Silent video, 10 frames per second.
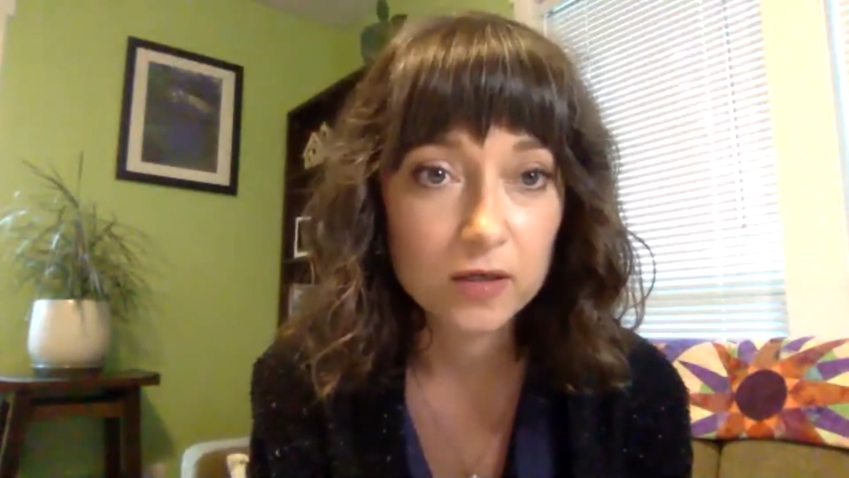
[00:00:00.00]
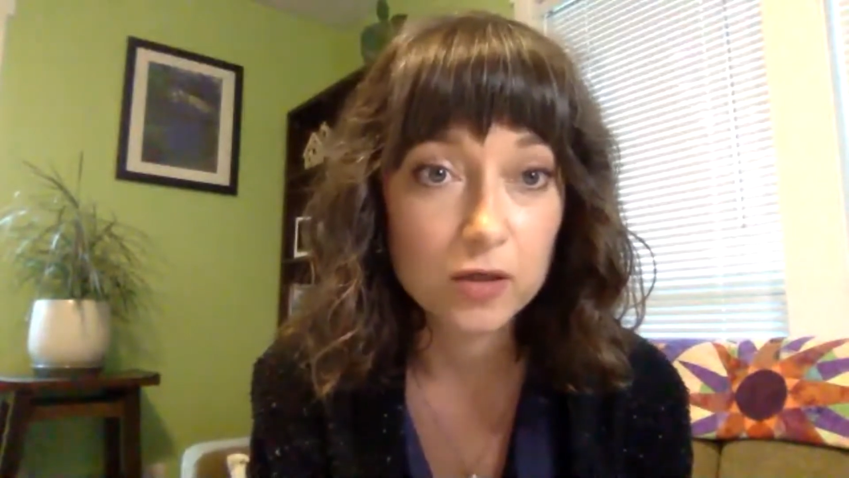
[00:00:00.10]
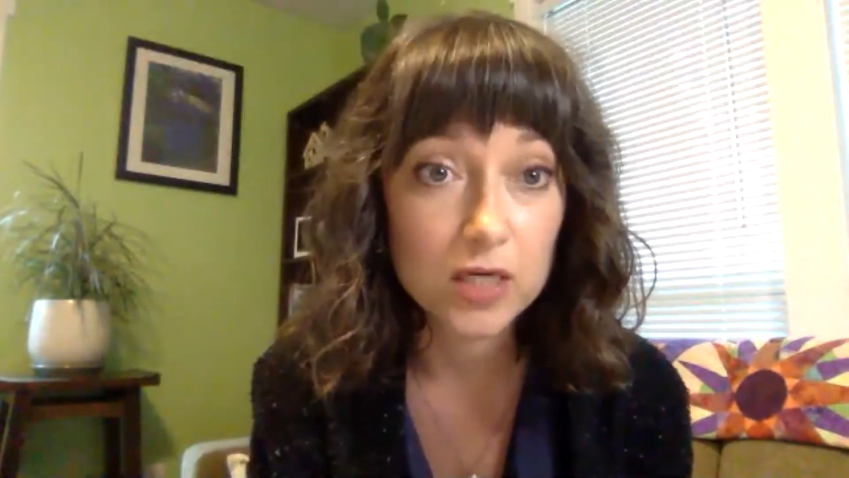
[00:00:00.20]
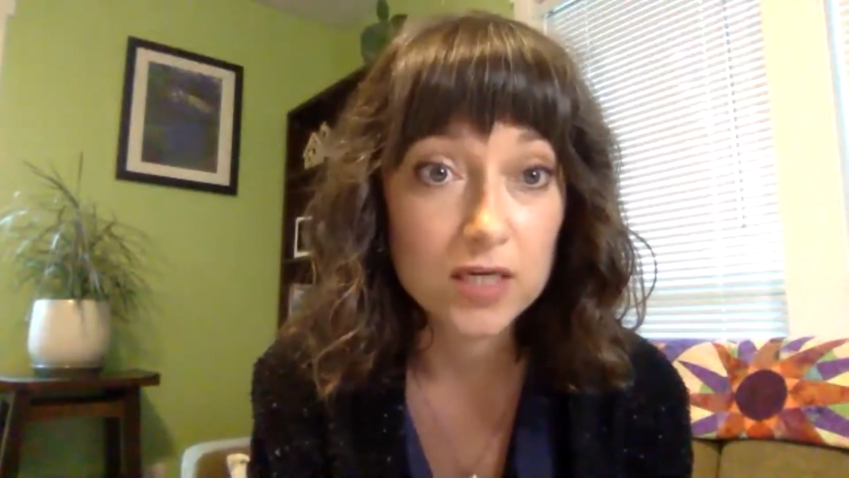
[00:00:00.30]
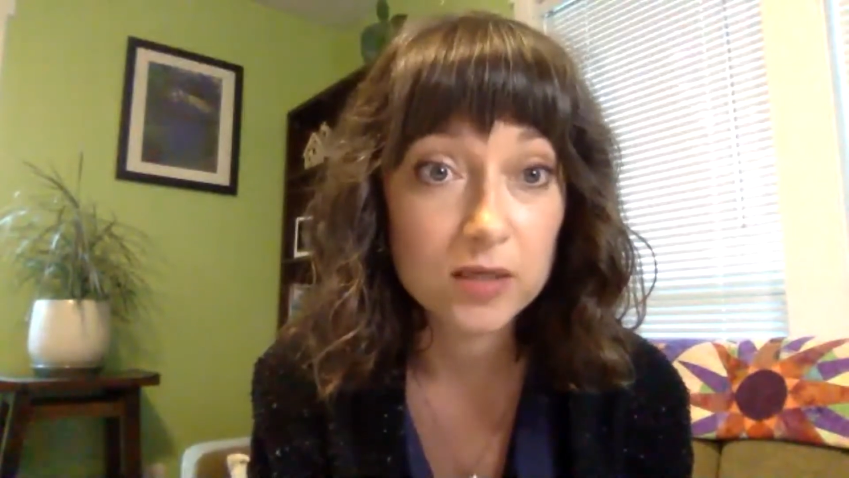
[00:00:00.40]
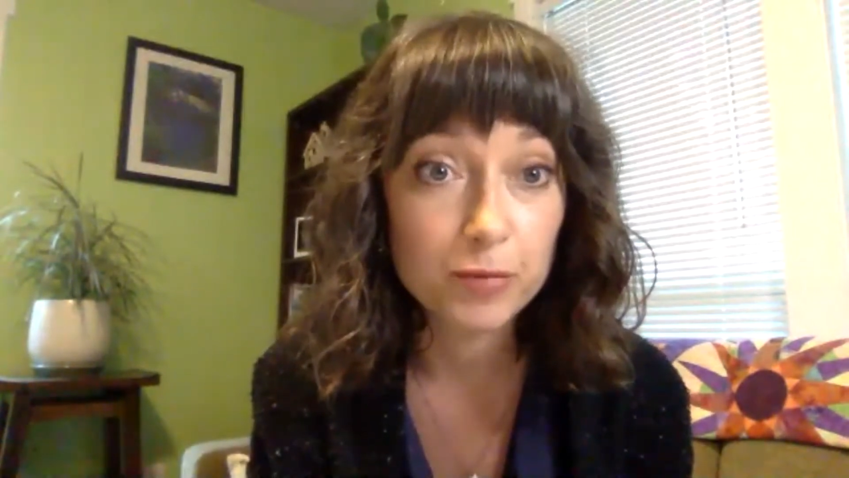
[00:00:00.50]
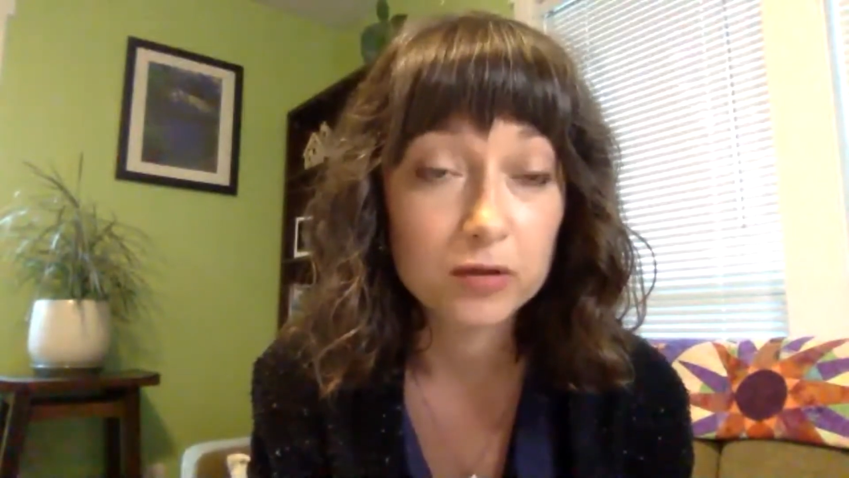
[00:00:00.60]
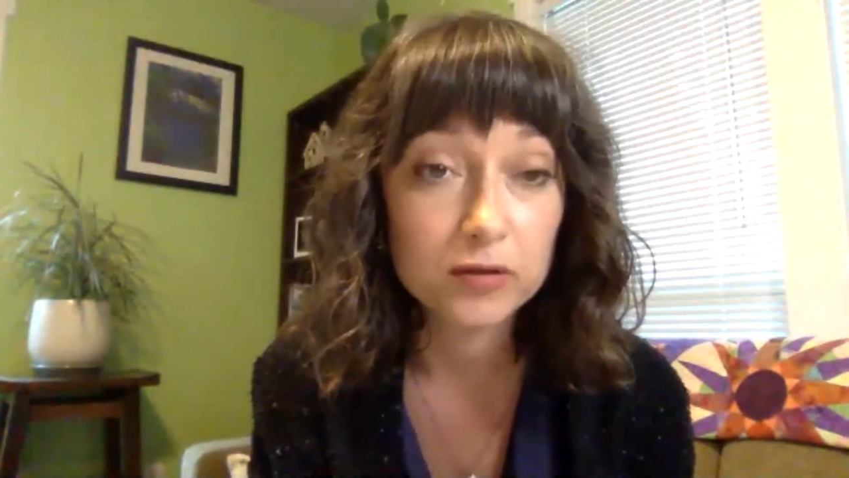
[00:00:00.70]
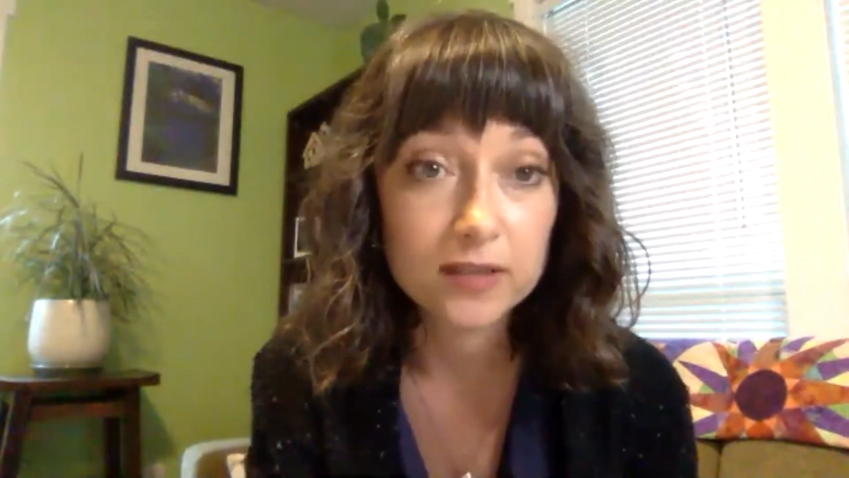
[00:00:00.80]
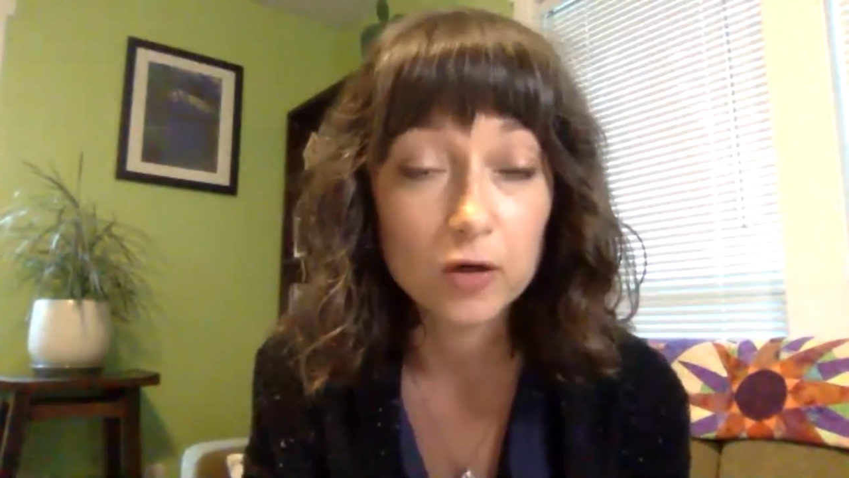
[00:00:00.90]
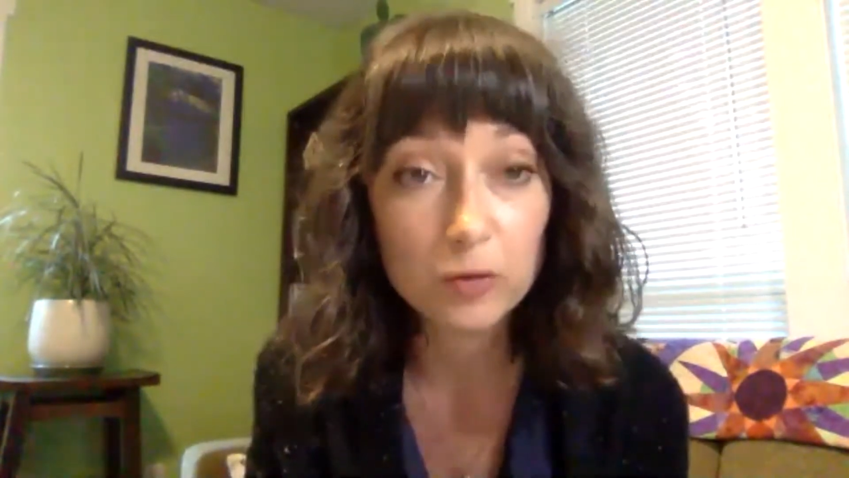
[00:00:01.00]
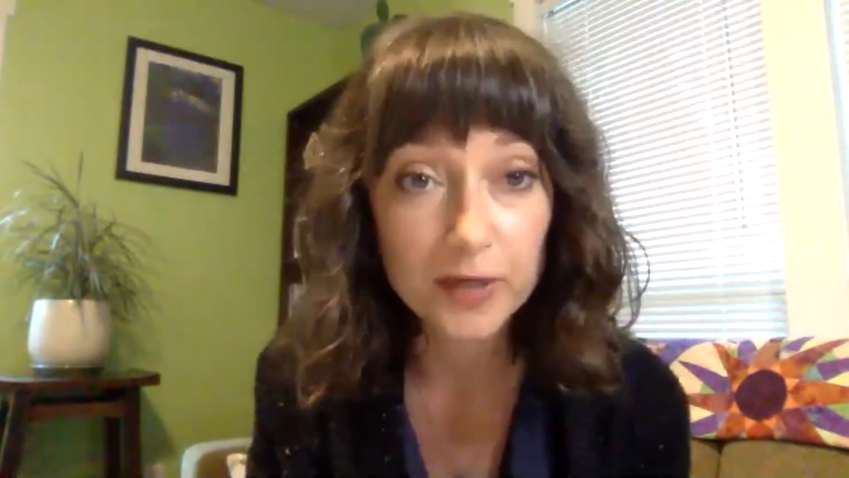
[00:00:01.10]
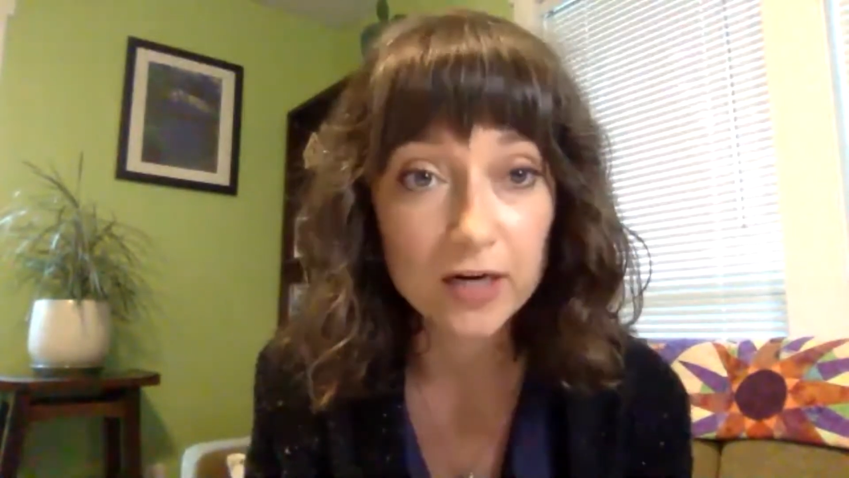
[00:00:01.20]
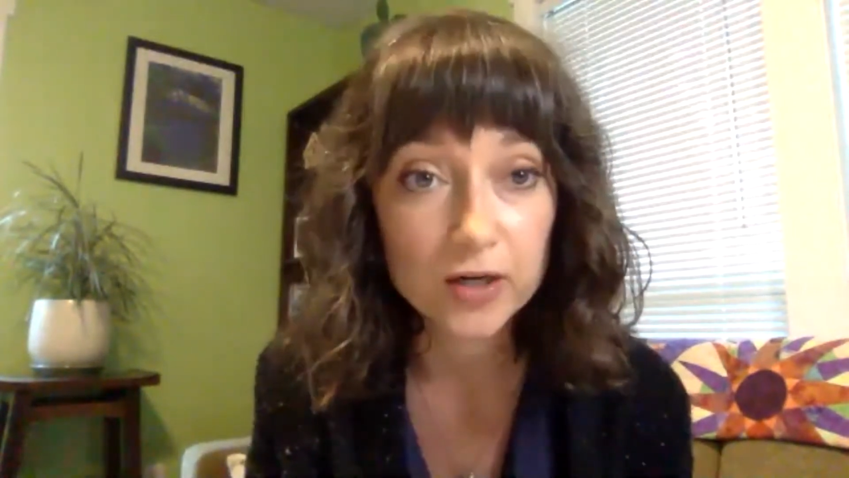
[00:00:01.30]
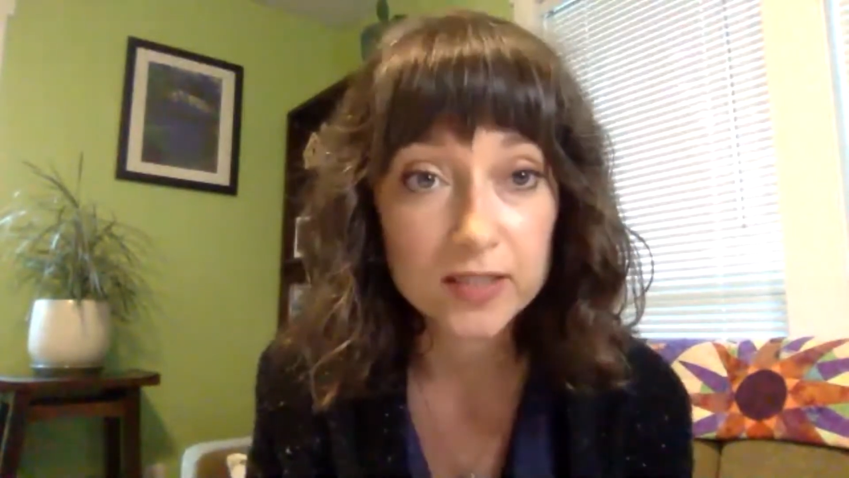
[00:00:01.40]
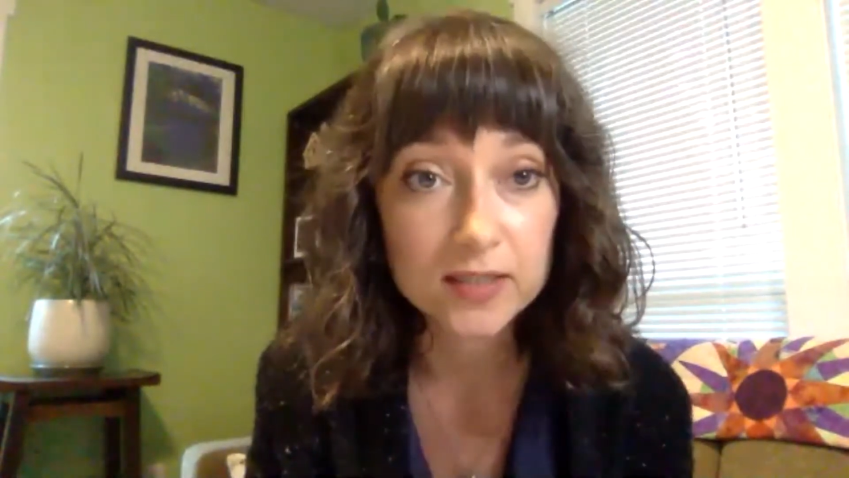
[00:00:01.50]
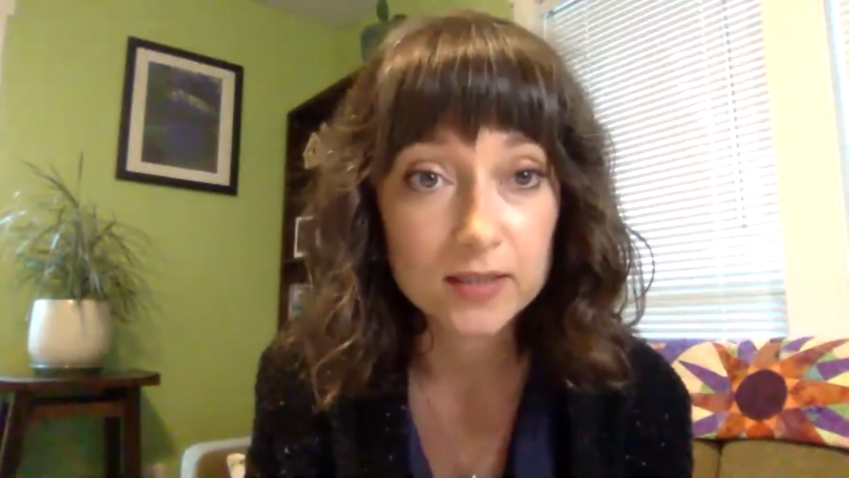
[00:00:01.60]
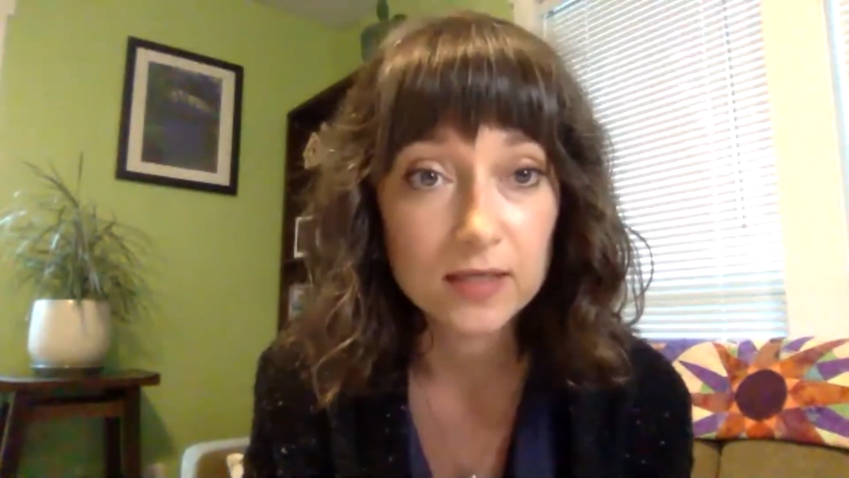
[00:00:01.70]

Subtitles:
you need to build in urban areas,